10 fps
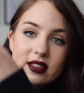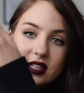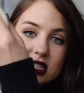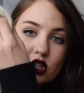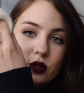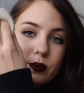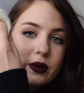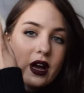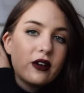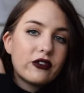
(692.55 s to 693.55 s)
this
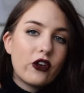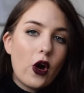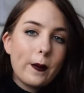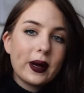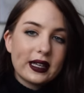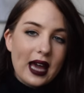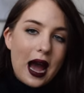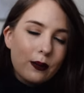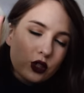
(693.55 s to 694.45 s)
jumper from Gap,